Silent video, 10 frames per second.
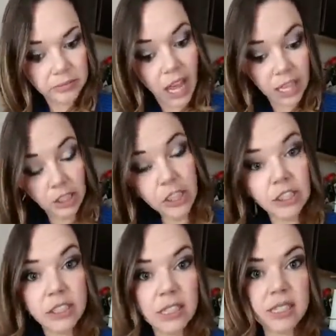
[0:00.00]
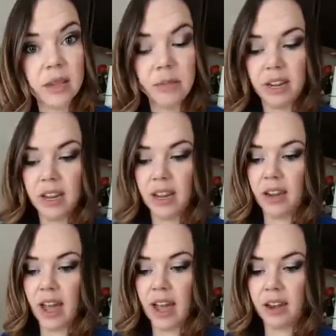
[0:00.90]
I learned that somebody
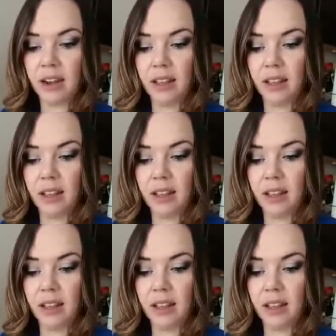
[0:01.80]
had